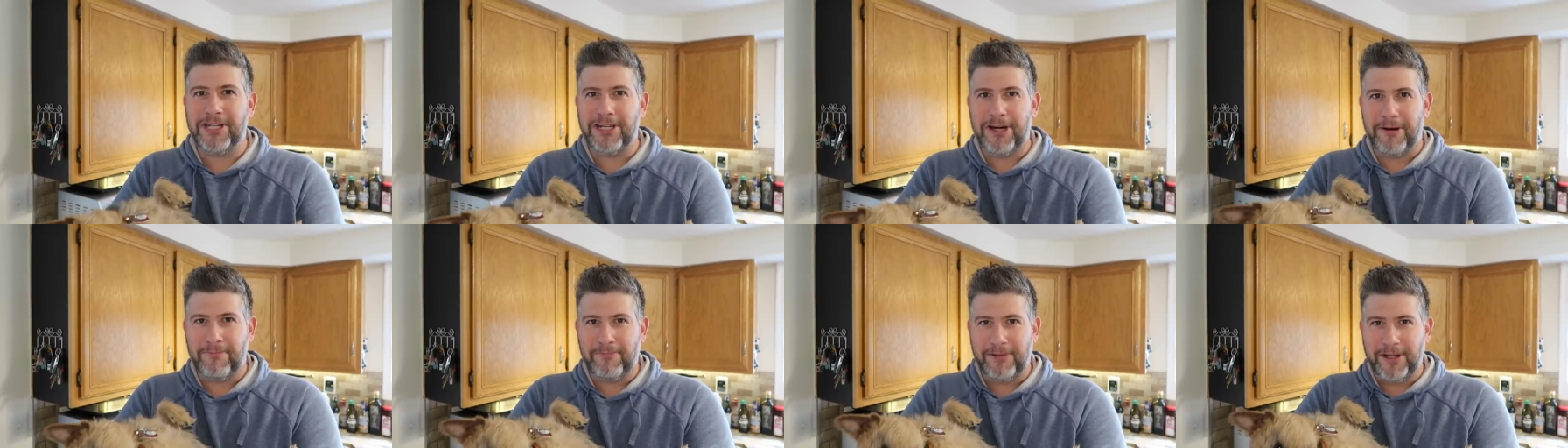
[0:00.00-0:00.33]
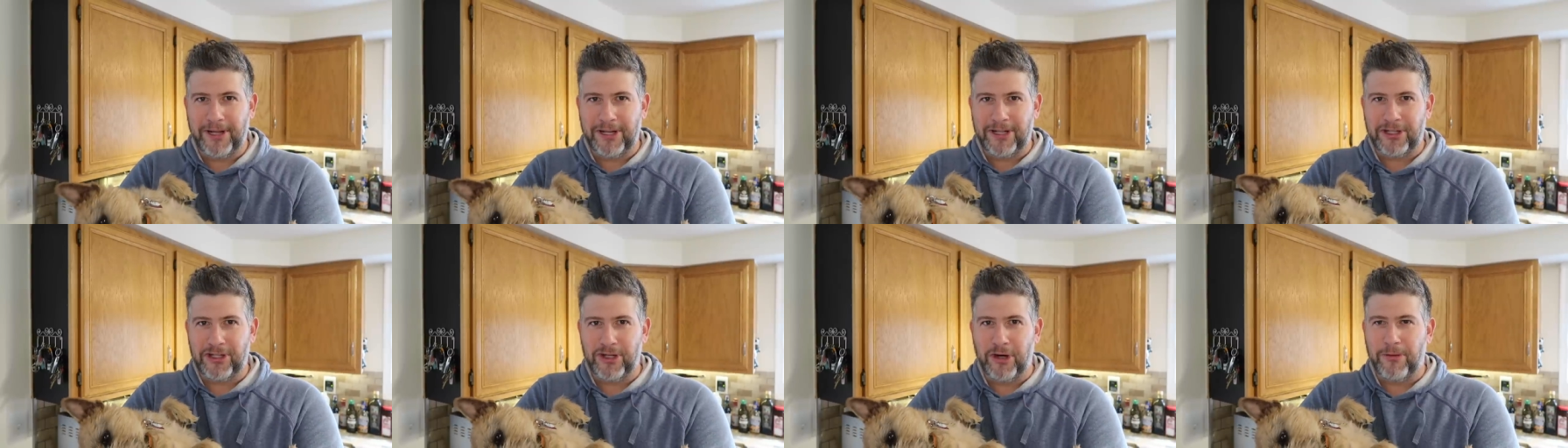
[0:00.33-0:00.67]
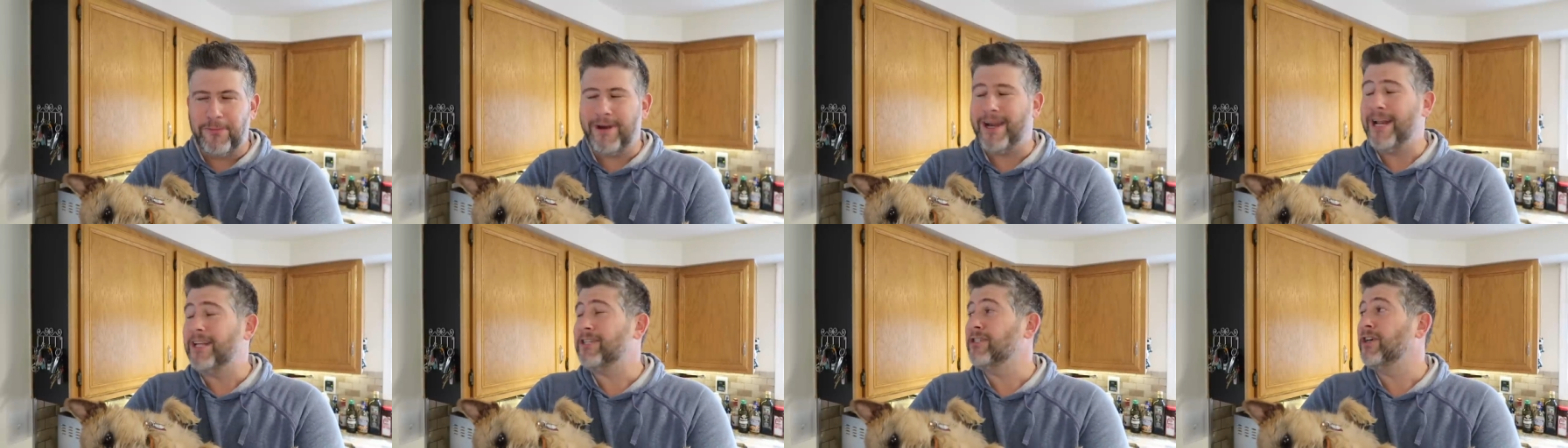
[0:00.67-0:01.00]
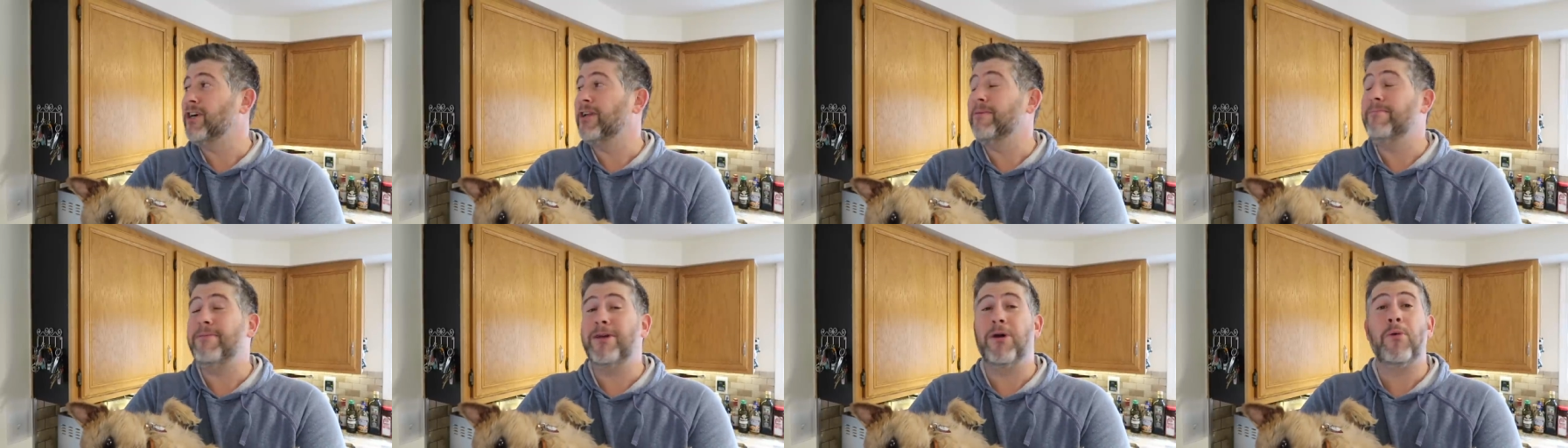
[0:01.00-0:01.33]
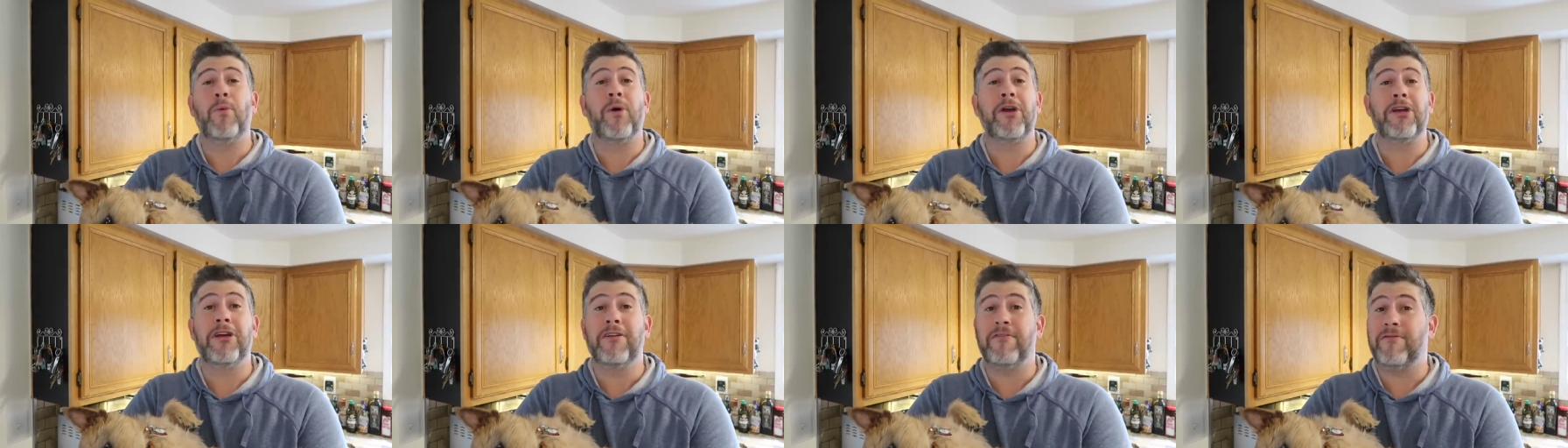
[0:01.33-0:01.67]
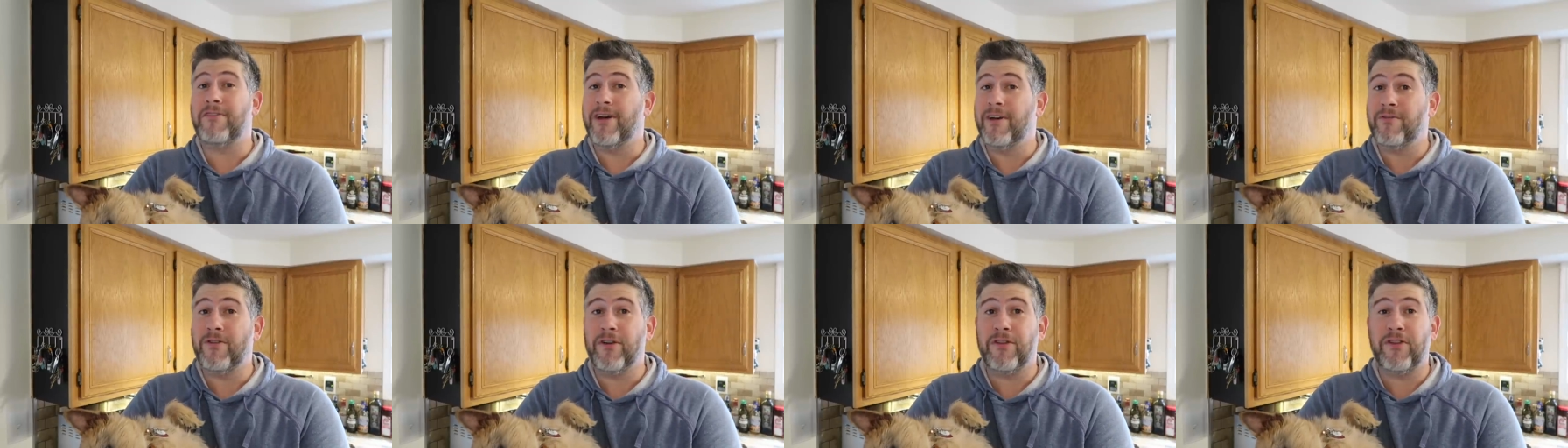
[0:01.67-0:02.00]
dumpling soup and it's gonna be one of your
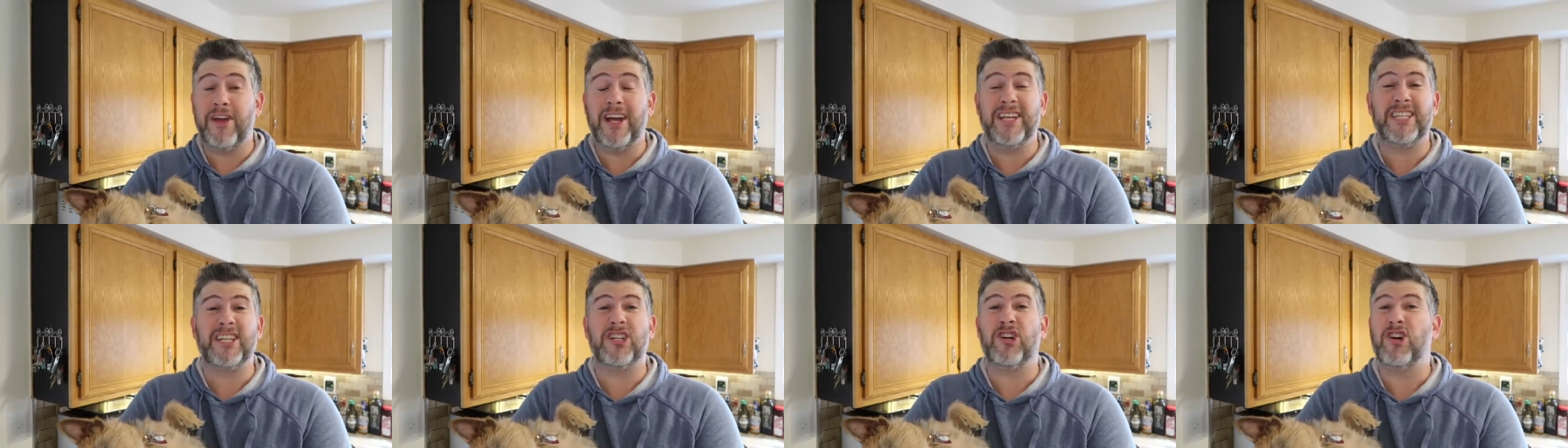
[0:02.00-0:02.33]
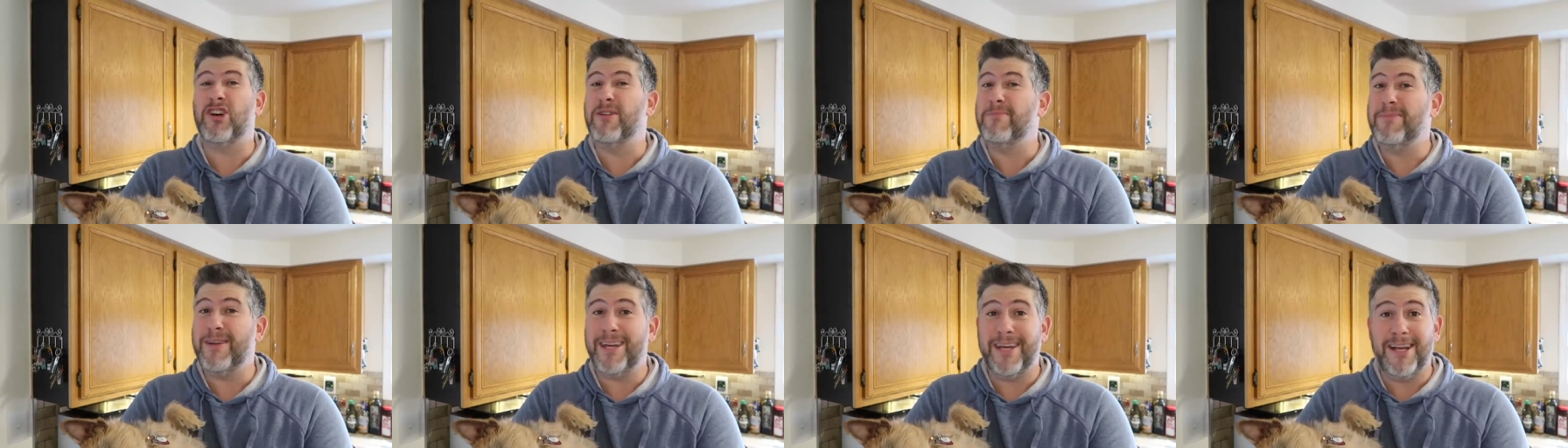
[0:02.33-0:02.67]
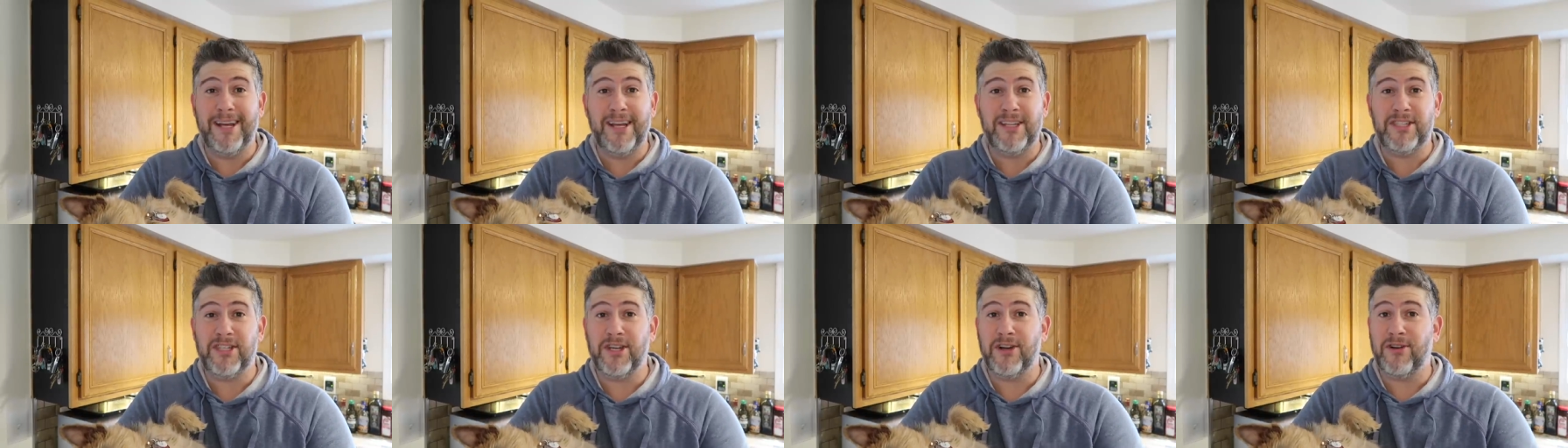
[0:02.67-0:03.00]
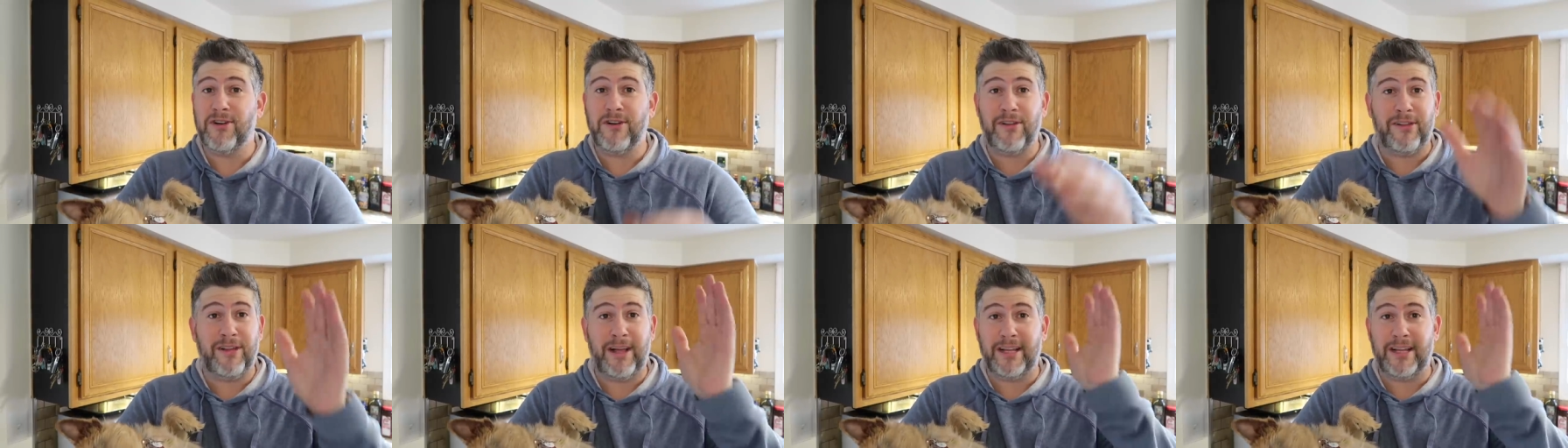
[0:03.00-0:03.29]
favorite things. It couldn't be easier.